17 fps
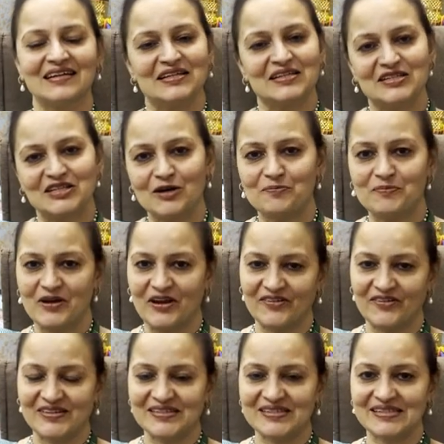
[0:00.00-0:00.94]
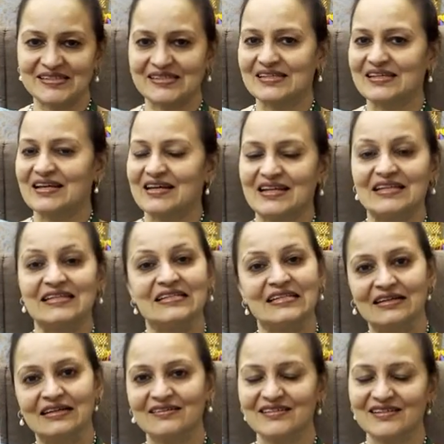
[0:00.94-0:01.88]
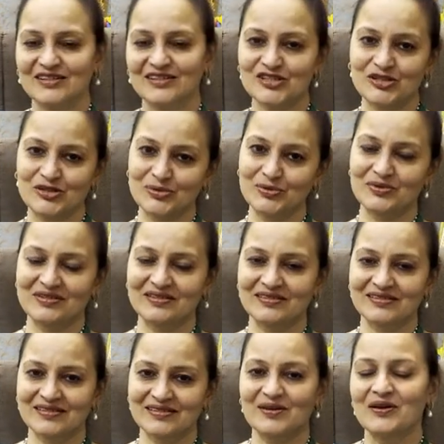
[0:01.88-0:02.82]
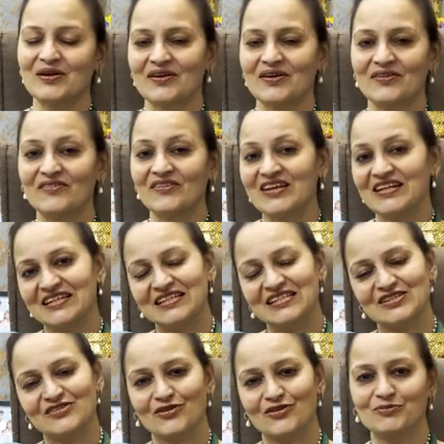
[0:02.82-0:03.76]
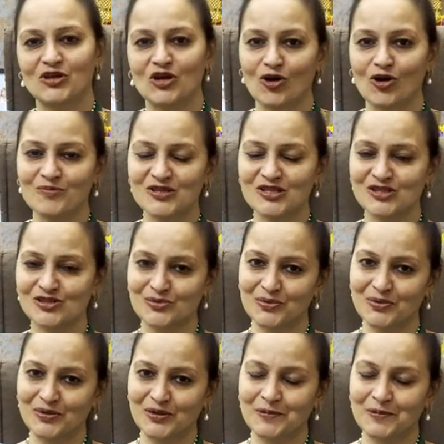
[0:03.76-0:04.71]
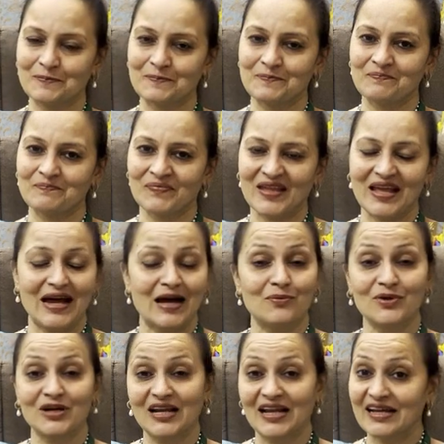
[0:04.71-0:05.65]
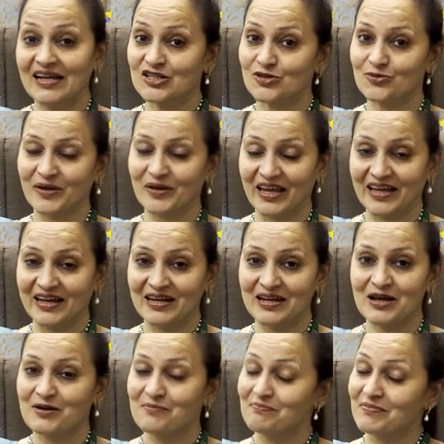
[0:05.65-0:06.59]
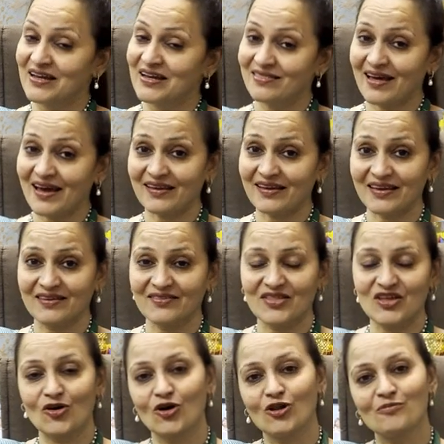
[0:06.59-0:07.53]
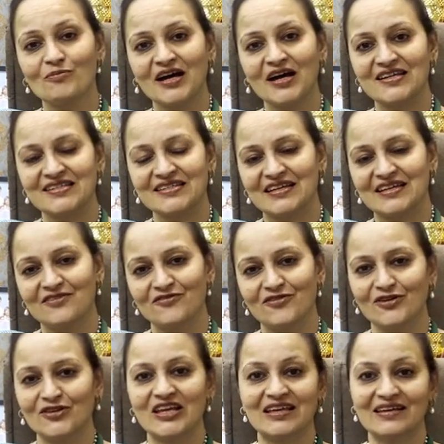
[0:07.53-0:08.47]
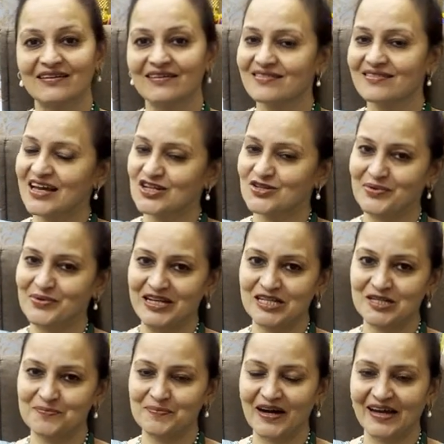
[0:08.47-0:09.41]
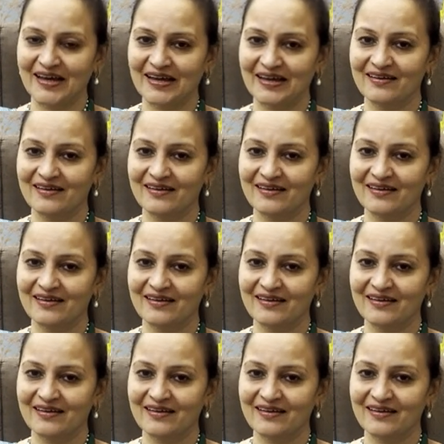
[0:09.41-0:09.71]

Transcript: Dear parents, dear students, greetings from the Orbis School. I would like to begin by thanking the Almighty for the year that went by,